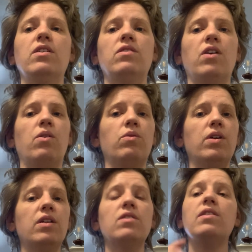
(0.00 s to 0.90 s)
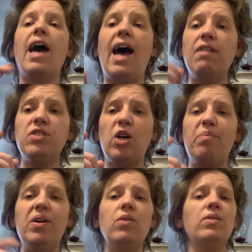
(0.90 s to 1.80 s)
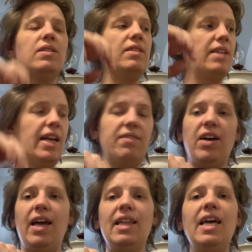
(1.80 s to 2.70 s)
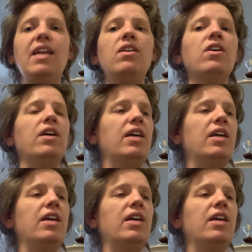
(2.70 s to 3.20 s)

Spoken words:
So half tempo, steady violin,